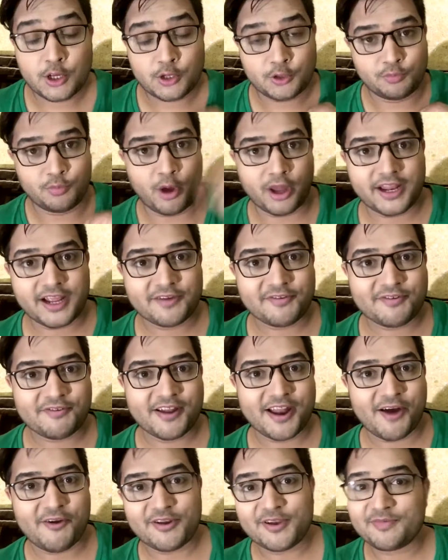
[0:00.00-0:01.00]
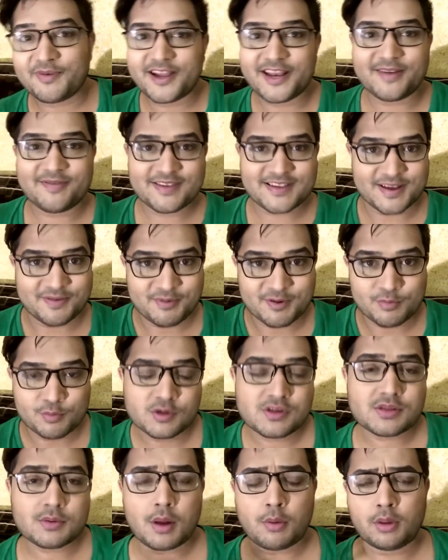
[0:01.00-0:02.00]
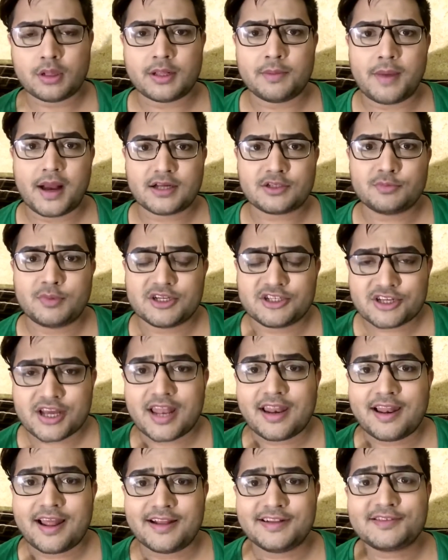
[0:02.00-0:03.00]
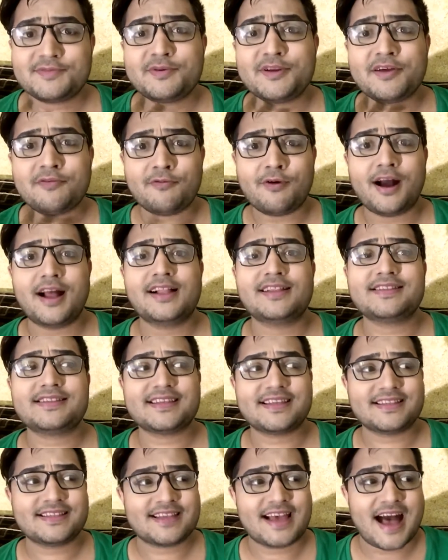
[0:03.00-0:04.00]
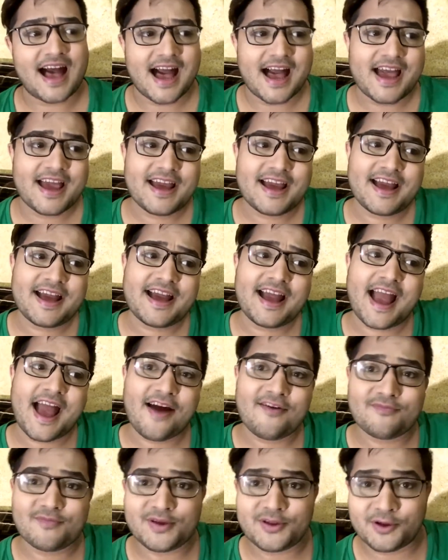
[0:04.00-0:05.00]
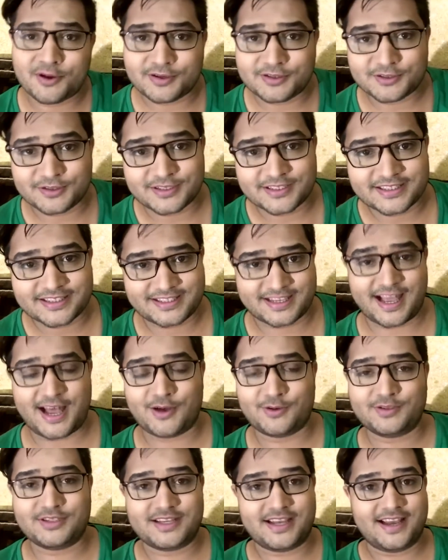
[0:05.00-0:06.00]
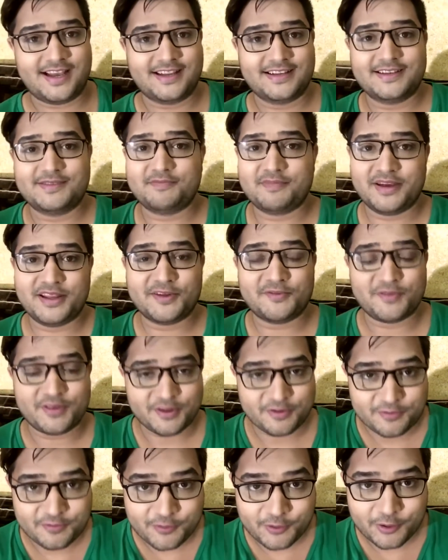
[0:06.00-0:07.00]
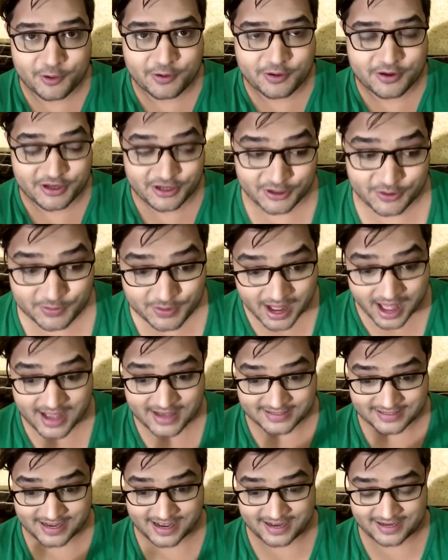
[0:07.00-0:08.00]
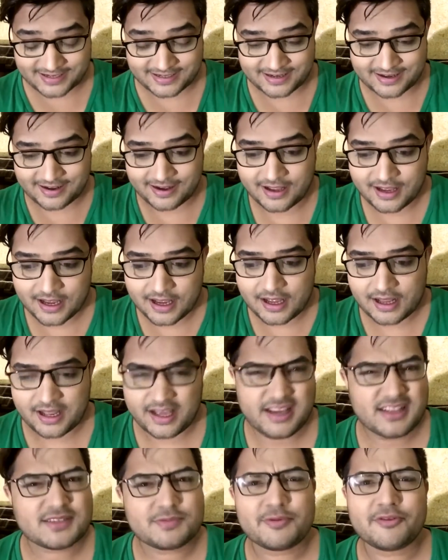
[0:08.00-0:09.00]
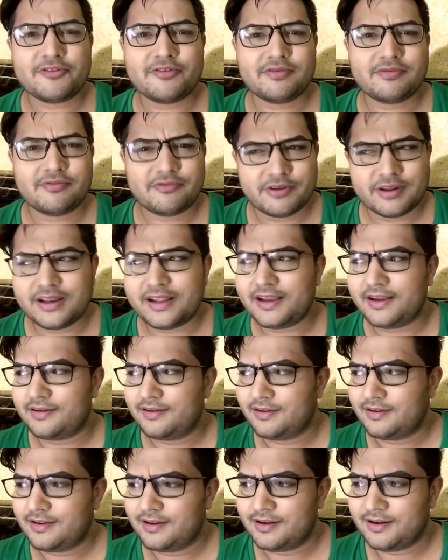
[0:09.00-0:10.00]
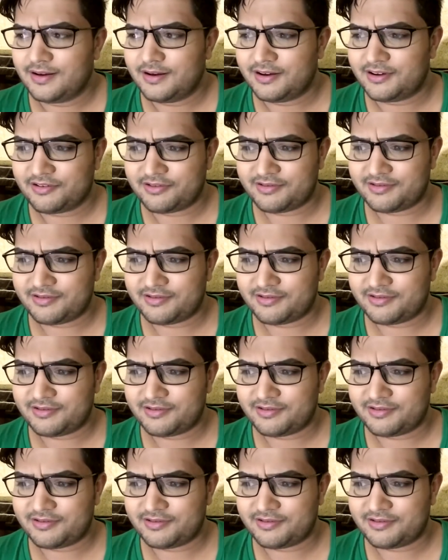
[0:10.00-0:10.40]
Good morning everyone, how are you? My name is AHMAD, welcome back to my channel. It's been a while since I have been onto this couch and made a video for you guys, and like it's been really a